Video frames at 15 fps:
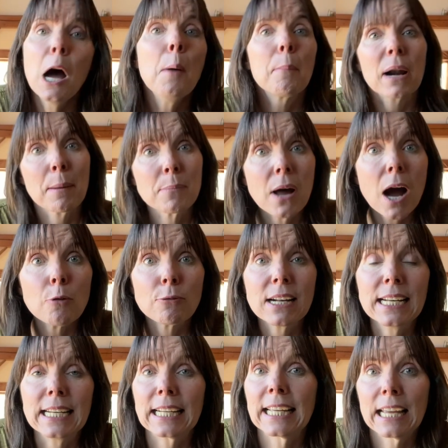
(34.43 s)
But I'm not
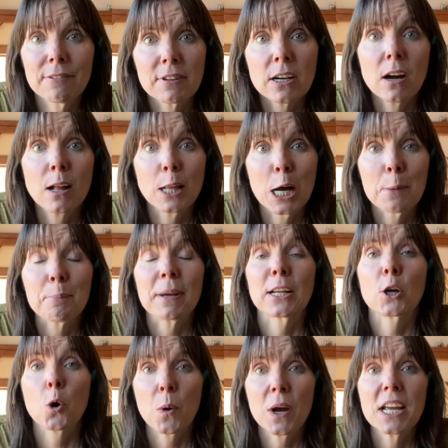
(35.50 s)
ready to give it all up
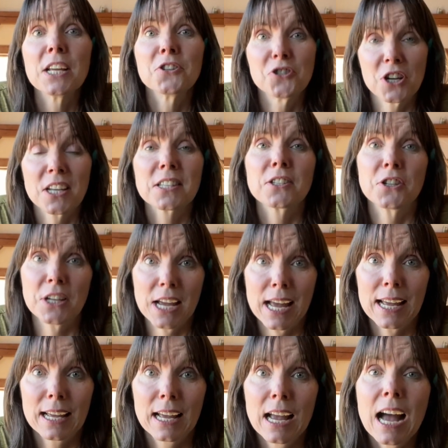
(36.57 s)
and quit just yet,
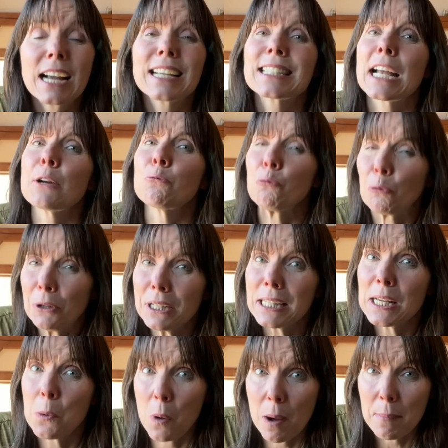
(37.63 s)
because I
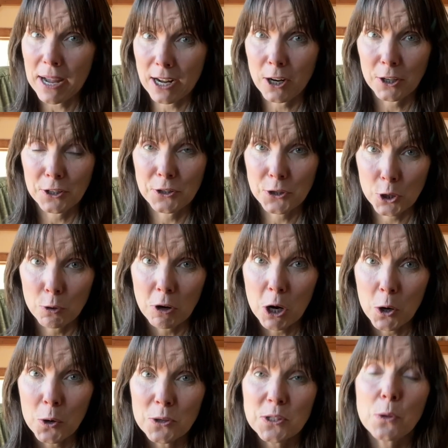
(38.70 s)
really want my garden to
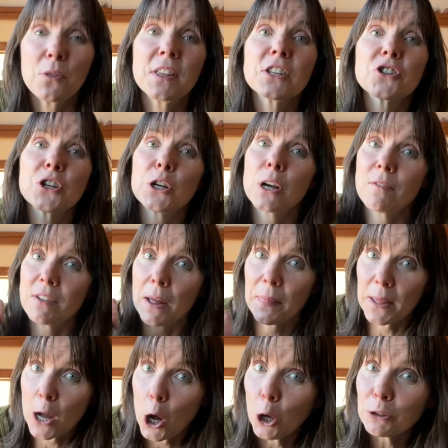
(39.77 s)
grow. So this year I've got
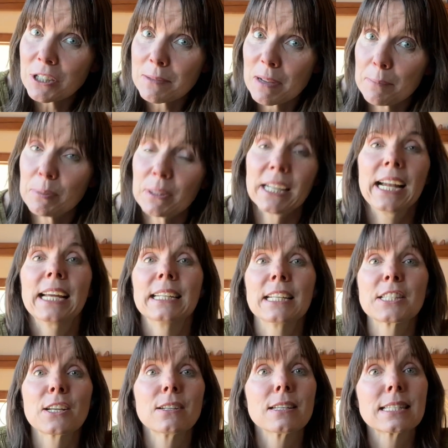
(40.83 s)
the ultimate plan. It's
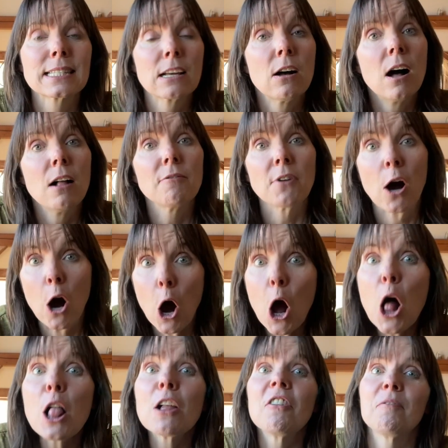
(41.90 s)
going to solve
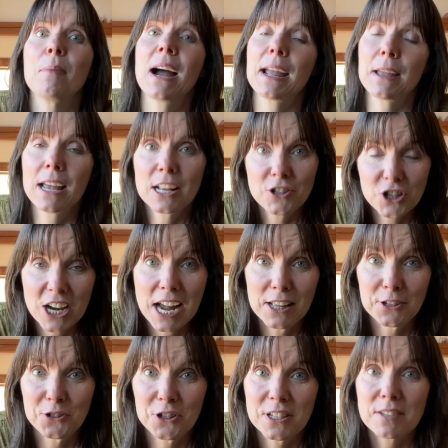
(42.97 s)
all of my
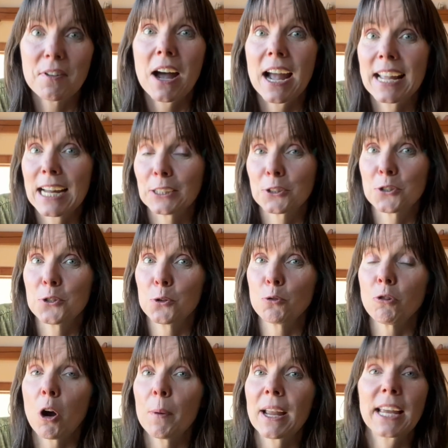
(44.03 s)
challenges of high altitude
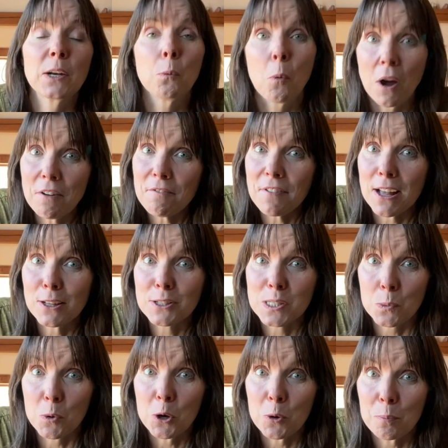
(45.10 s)
growing in one fell swoop.